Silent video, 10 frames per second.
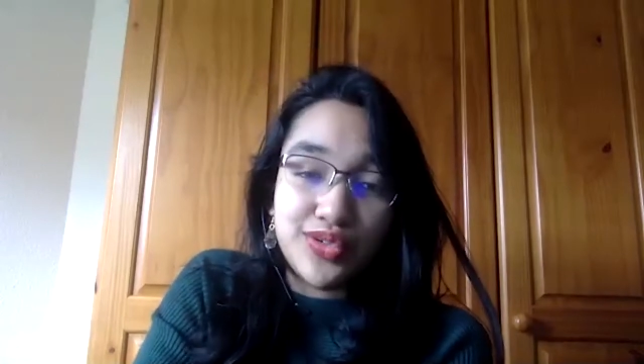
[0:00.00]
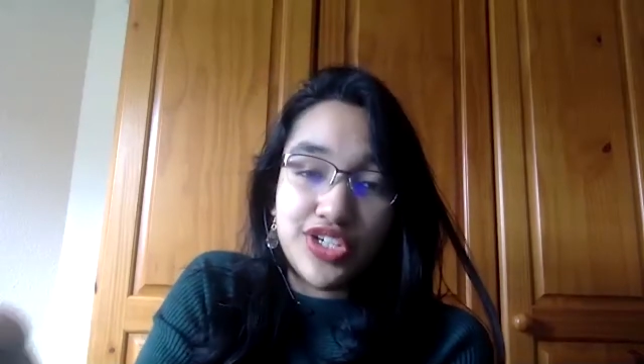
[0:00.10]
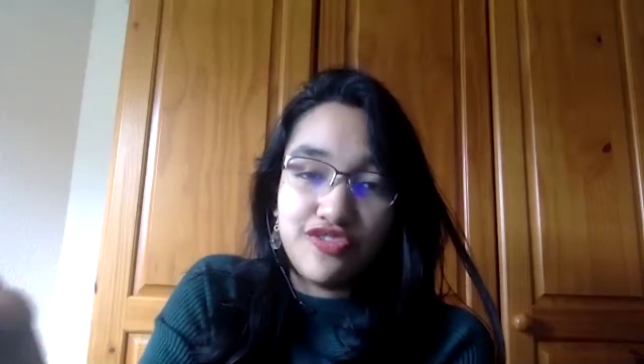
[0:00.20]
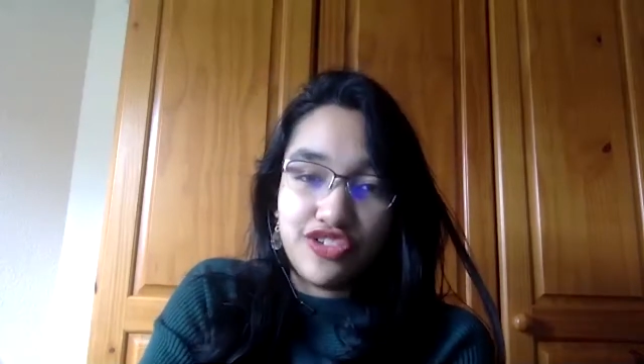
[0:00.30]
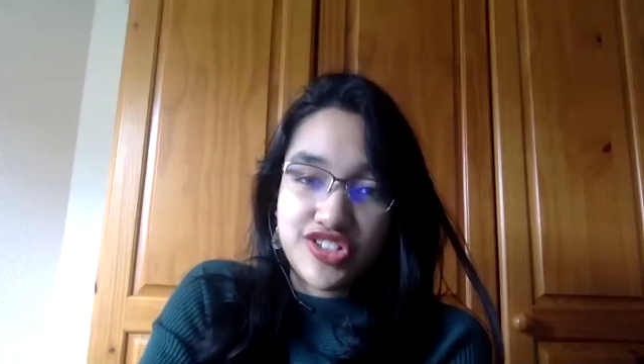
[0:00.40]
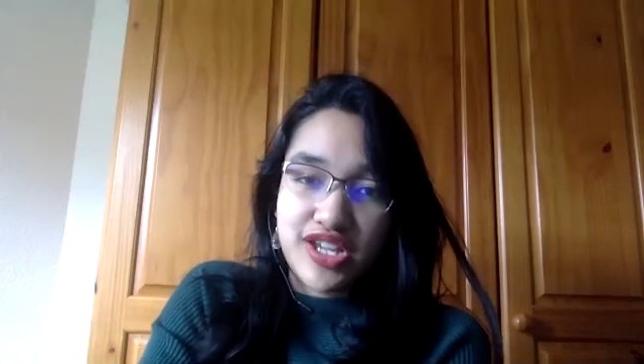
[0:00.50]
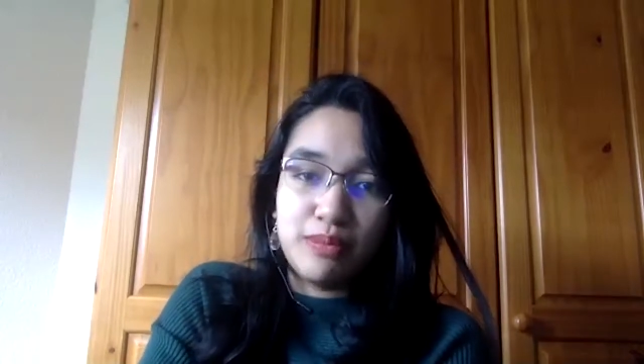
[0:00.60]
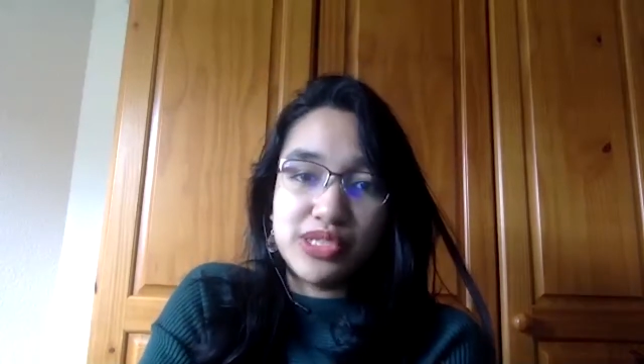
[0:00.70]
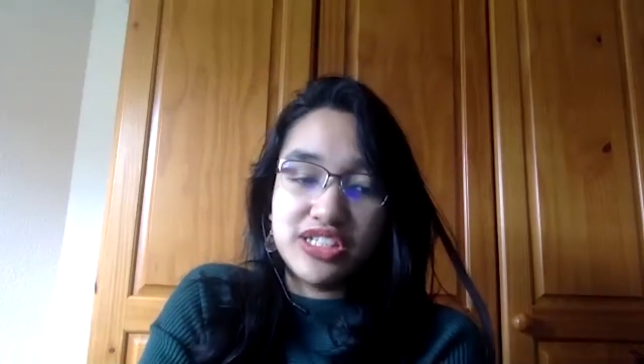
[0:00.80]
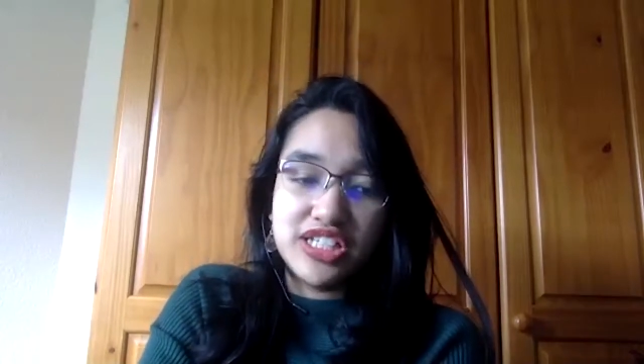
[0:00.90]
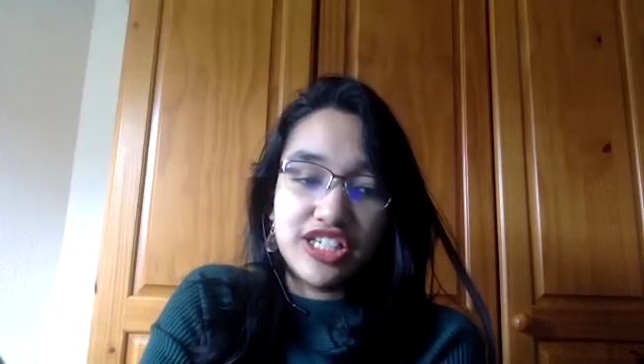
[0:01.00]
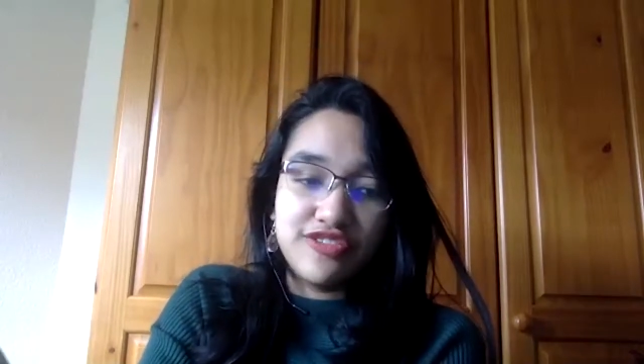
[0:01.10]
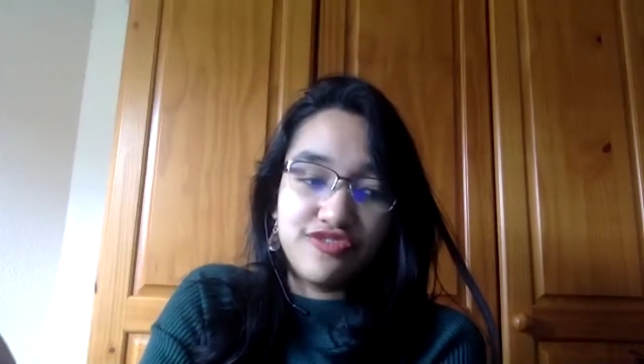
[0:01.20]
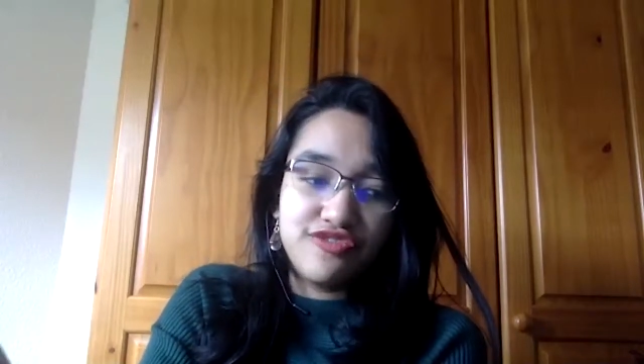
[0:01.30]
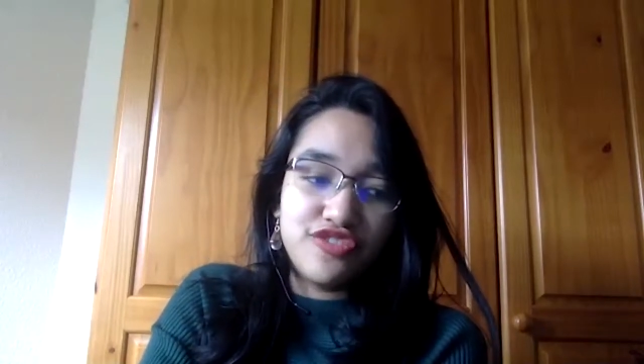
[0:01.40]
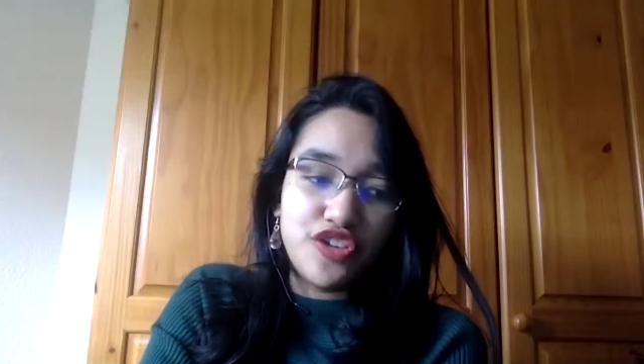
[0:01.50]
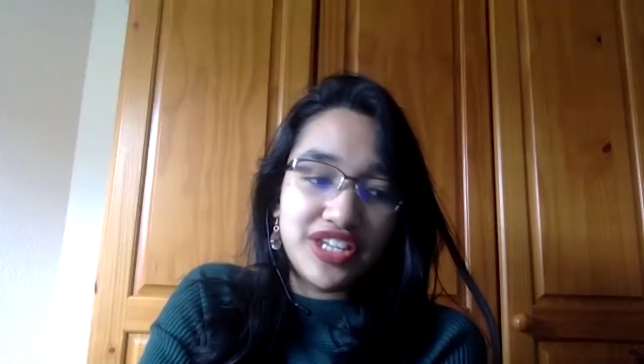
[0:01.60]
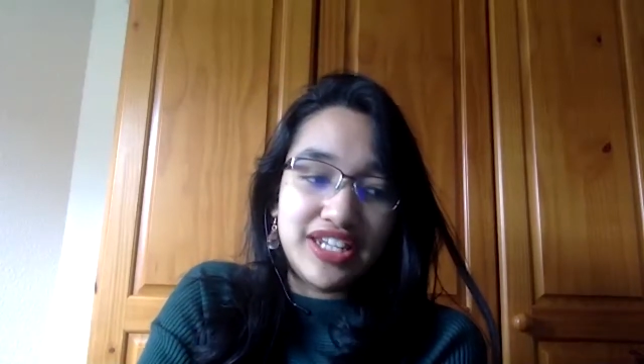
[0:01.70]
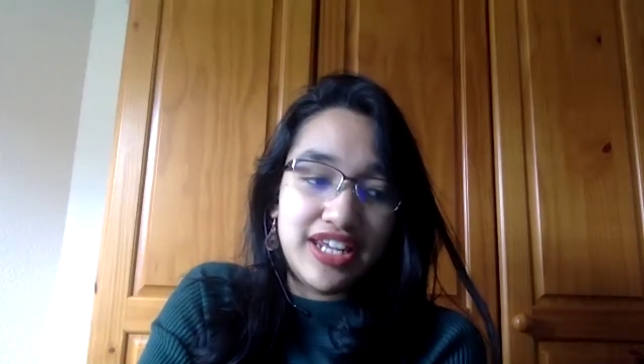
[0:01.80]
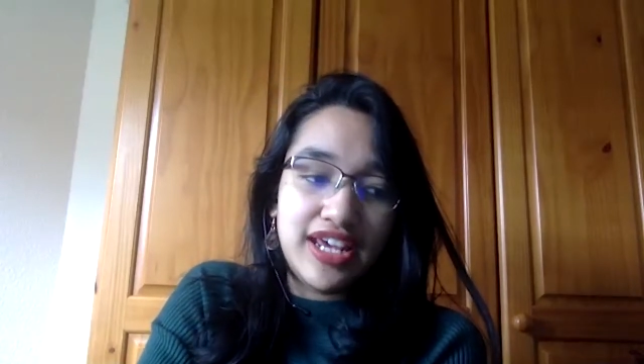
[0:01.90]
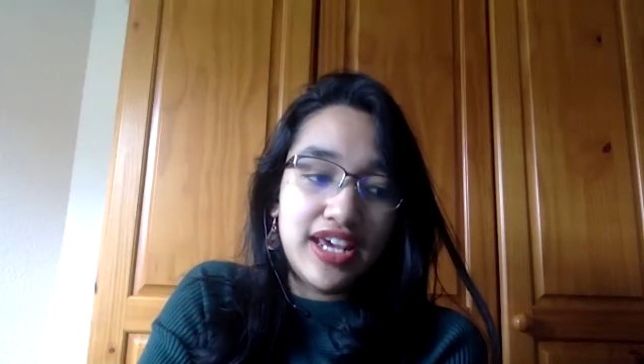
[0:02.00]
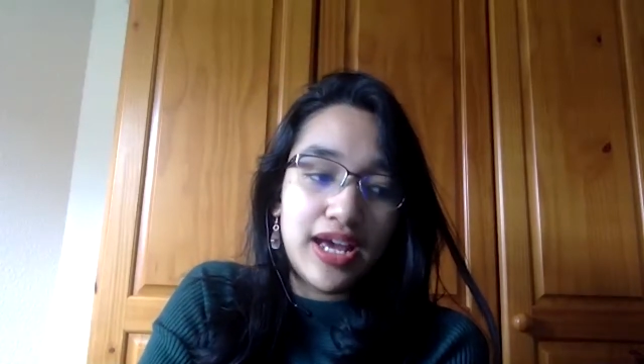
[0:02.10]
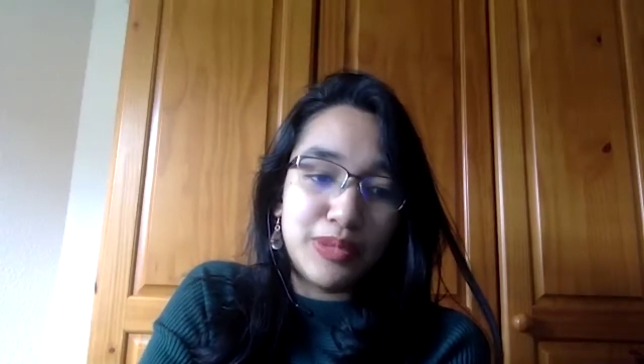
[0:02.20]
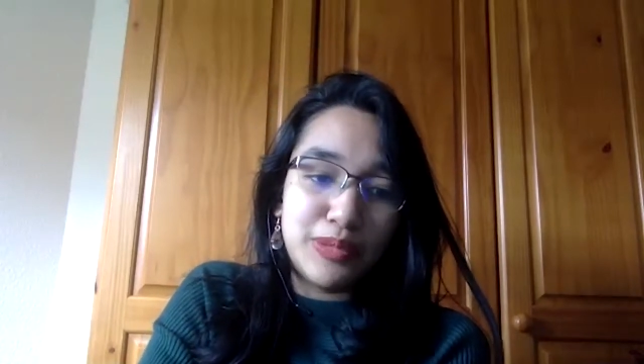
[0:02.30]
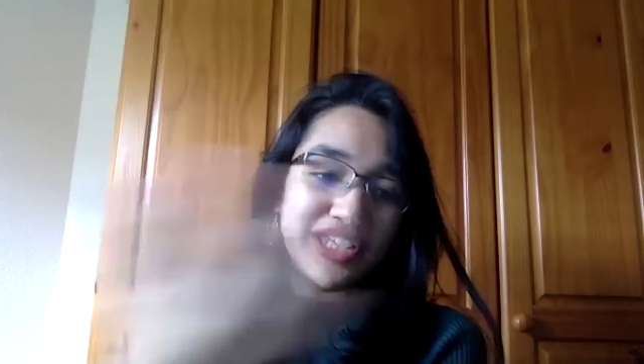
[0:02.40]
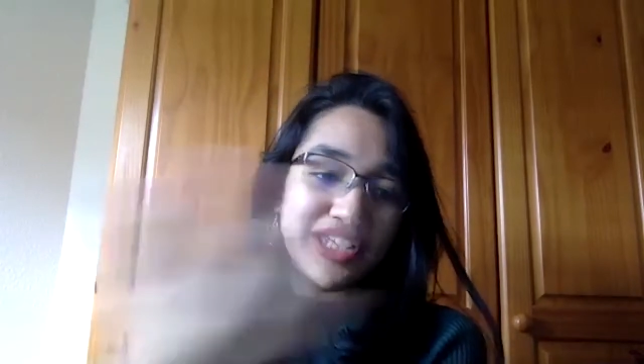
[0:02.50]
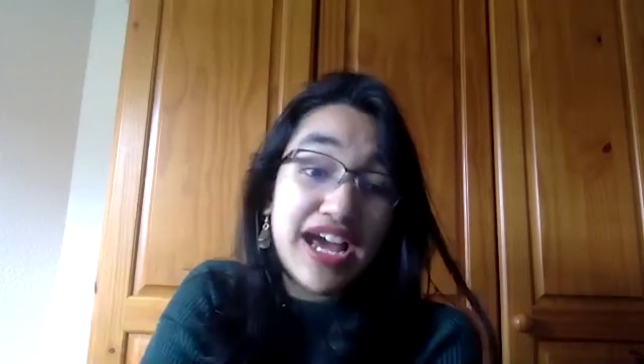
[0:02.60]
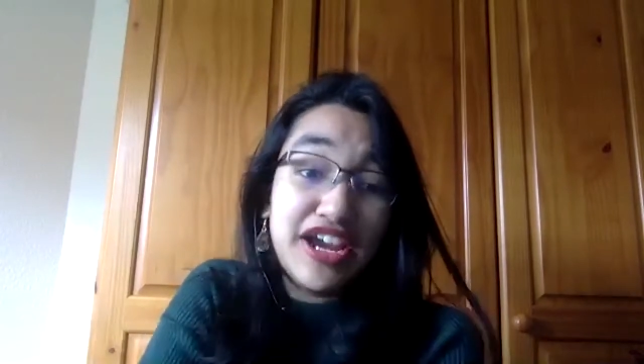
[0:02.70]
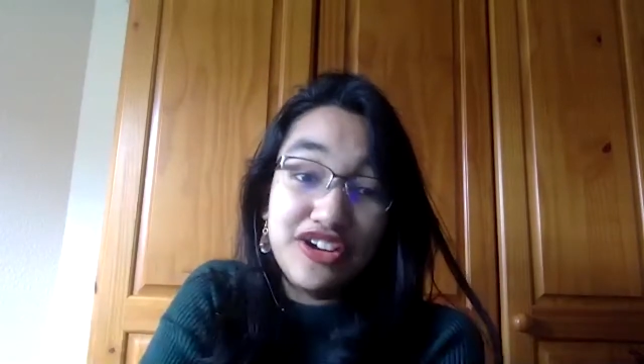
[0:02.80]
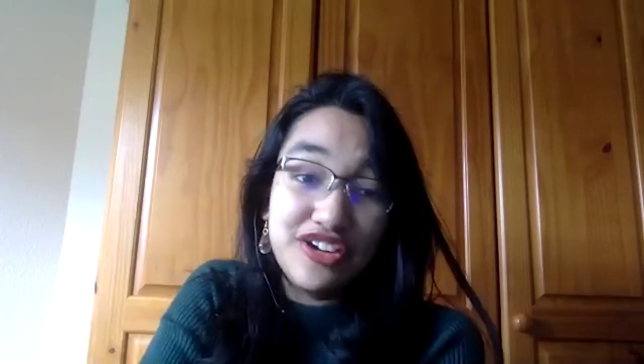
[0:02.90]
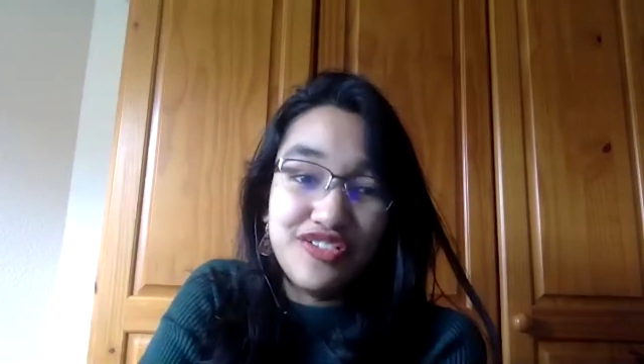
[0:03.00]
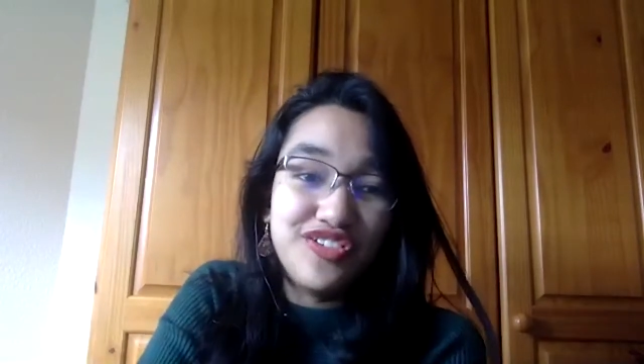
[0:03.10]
For example, if for the day I'm a bit tired of